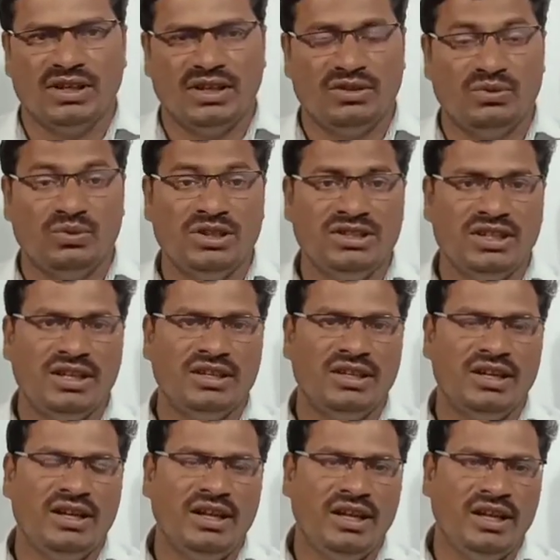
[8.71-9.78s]
And which are
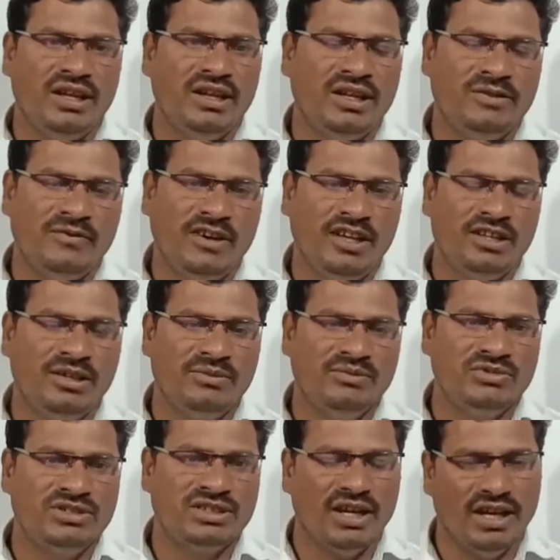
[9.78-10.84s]
that 8
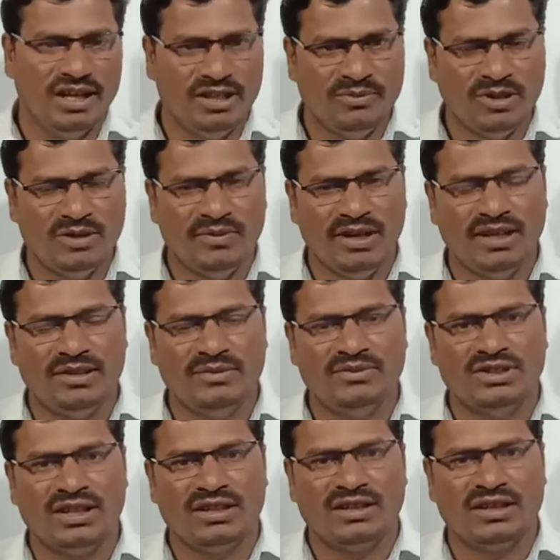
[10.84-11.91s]
phylums? Animal
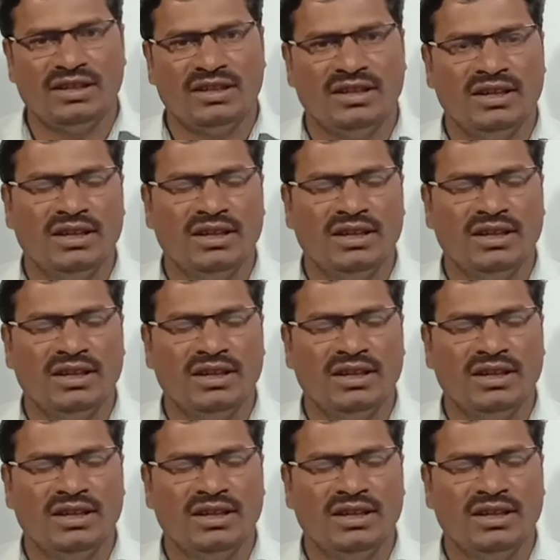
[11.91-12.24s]
phylums are there.